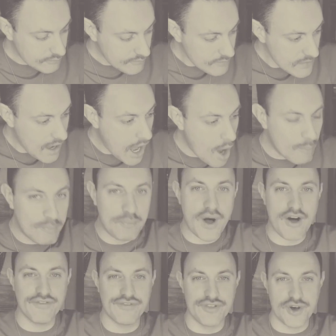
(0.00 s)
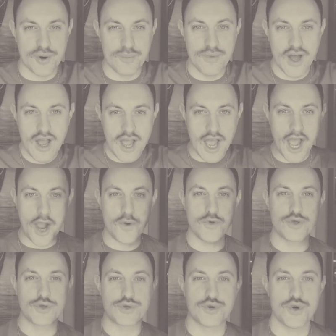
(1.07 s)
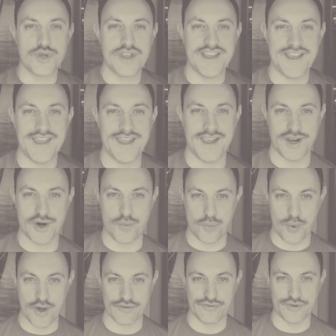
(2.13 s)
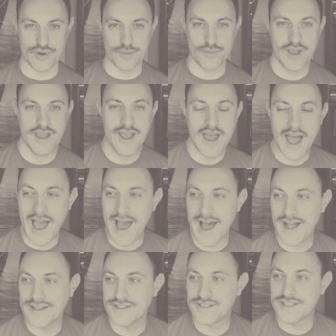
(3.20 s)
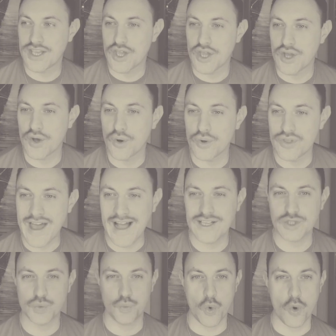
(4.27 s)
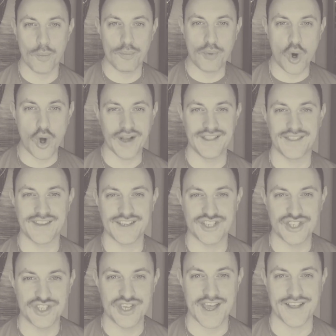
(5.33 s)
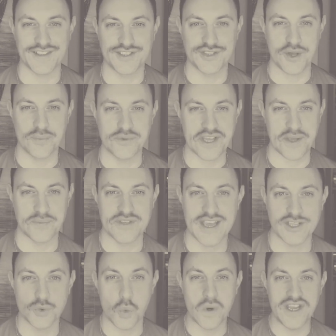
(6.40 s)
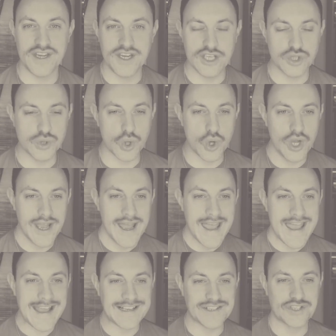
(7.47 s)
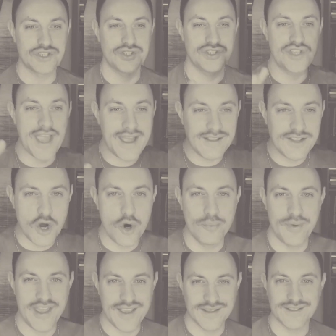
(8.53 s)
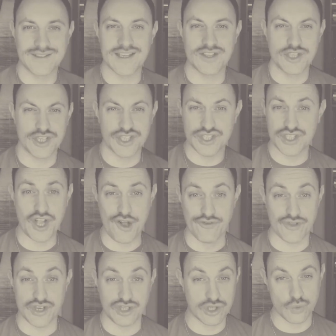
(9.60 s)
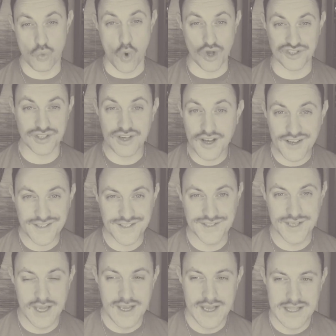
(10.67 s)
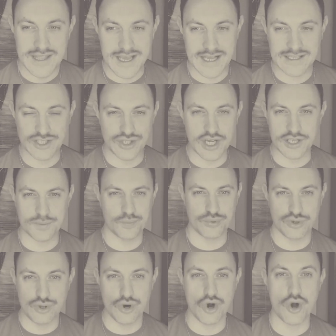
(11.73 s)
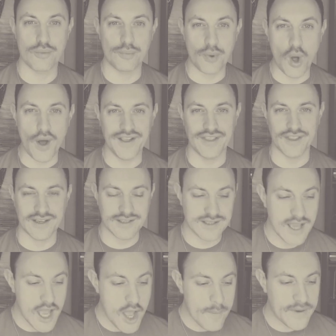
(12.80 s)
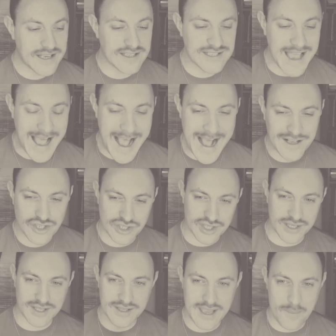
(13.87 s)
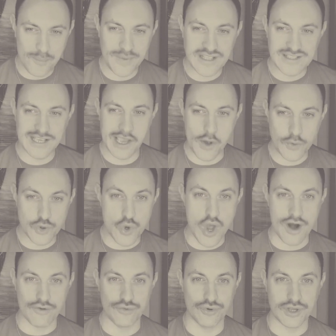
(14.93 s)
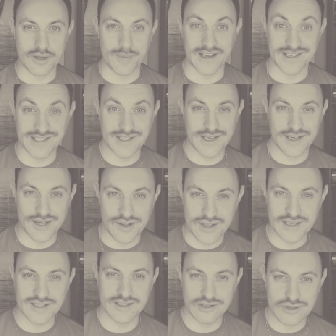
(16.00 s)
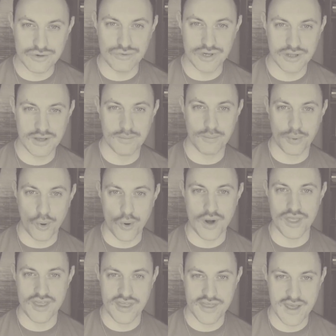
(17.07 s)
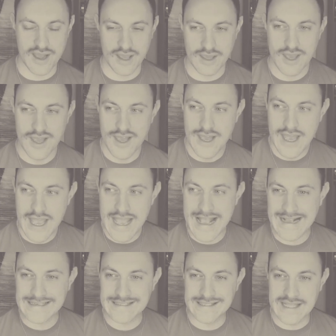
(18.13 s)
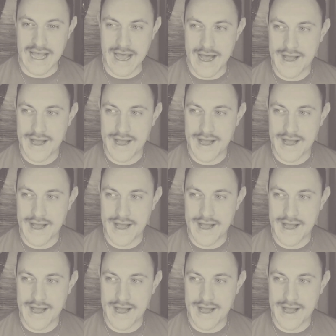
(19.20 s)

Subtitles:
above them, out through the air above them. And that's what pointless shit sometimes is. We need to extend our beings into stuff that just wasn't us, that is just pure pointless. Because actually, let me tell you a really big secret. This is a really important thing, is that